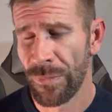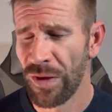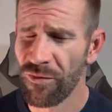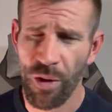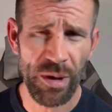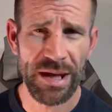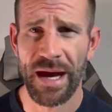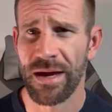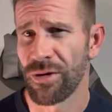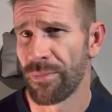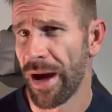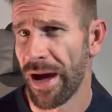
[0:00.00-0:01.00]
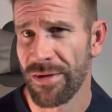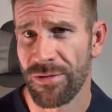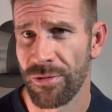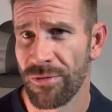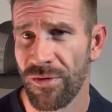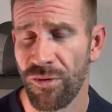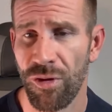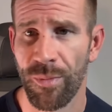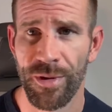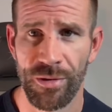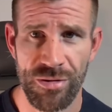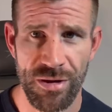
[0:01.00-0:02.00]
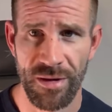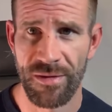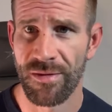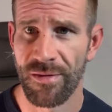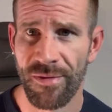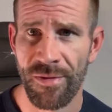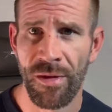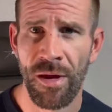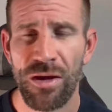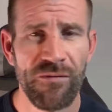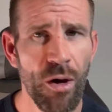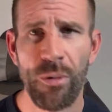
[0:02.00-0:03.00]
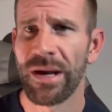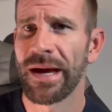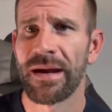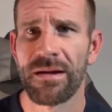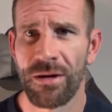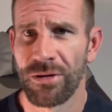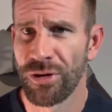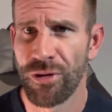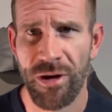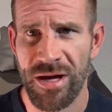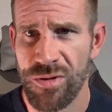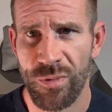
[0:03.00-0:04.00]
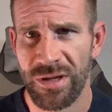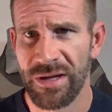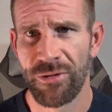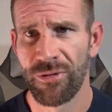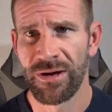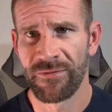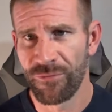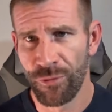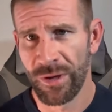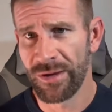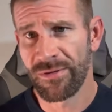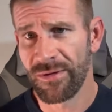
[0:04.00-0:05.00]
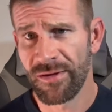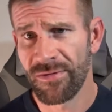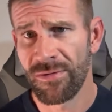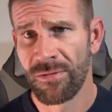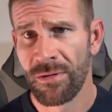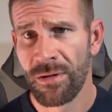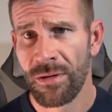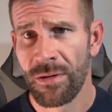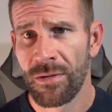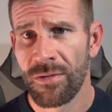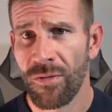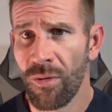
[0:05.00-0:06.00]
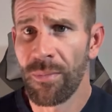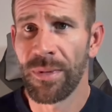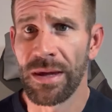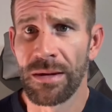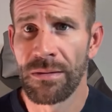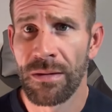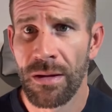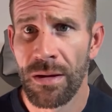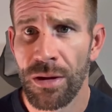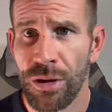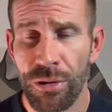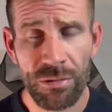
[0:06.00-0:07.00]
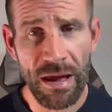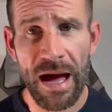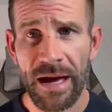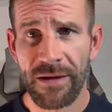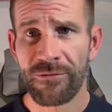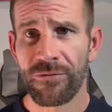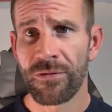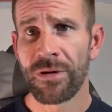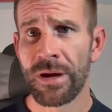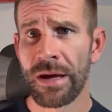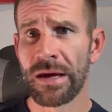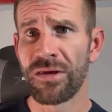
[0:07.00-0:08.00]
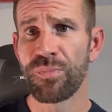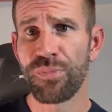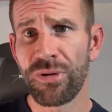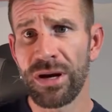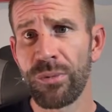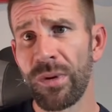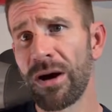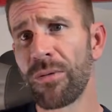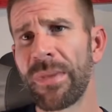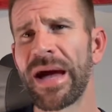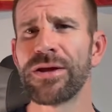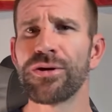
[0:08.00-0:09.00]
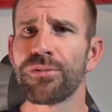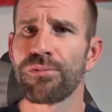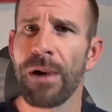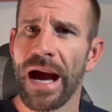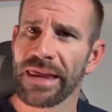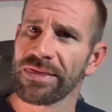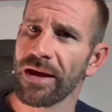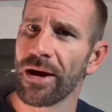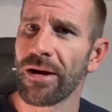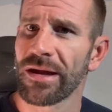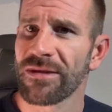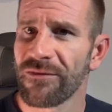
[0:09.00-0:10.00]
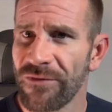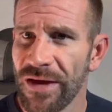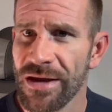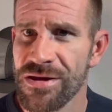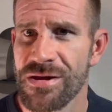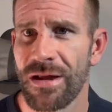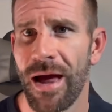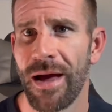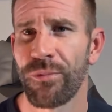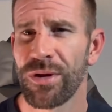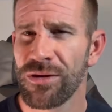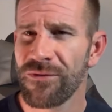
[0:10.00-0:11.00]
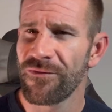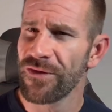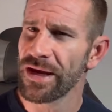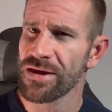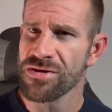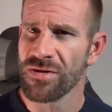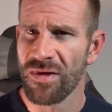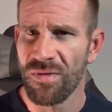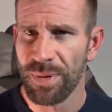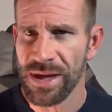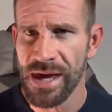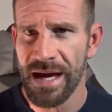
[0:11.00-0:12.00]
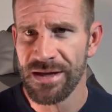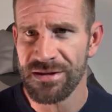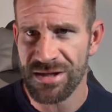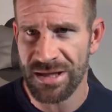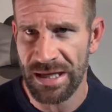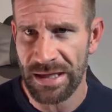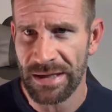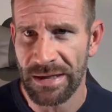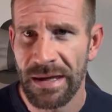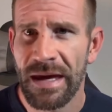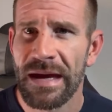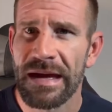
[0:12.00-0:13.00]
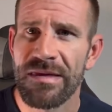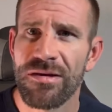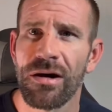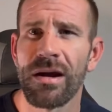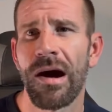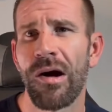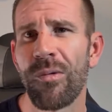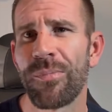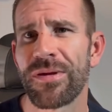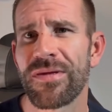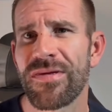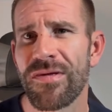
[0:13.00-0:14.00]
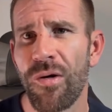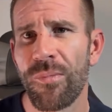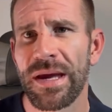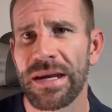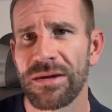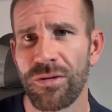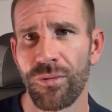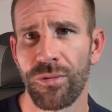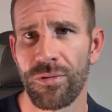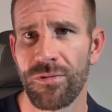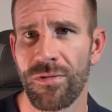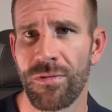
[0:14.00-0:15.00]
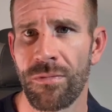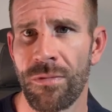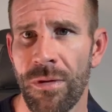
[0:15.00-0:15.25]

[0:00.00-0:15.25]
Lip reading: You've already got your master's in criminal justice. You've already got an undergraduate degree in forensics. So, I mean, your life is pretty well made. You're right there at the finish line. When you finish this PhD, it's going to open so many doors.